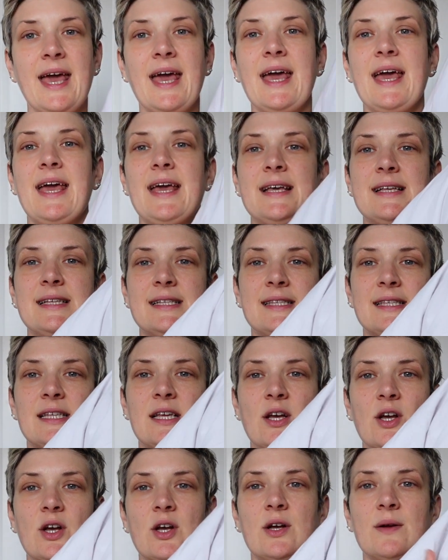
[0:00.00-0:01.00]
it's
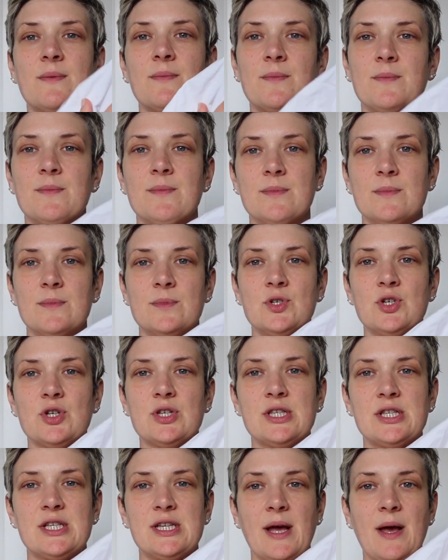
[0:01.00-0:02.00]

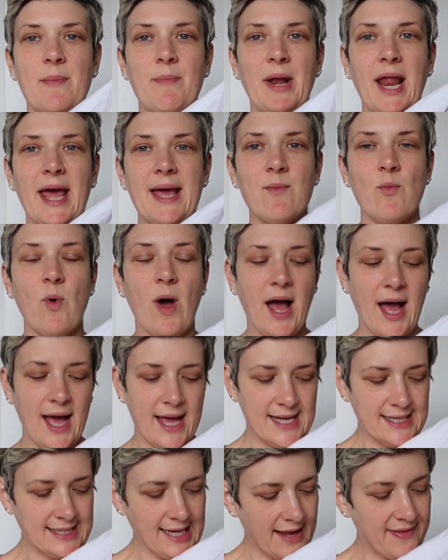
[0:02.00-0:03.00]
just a plain white,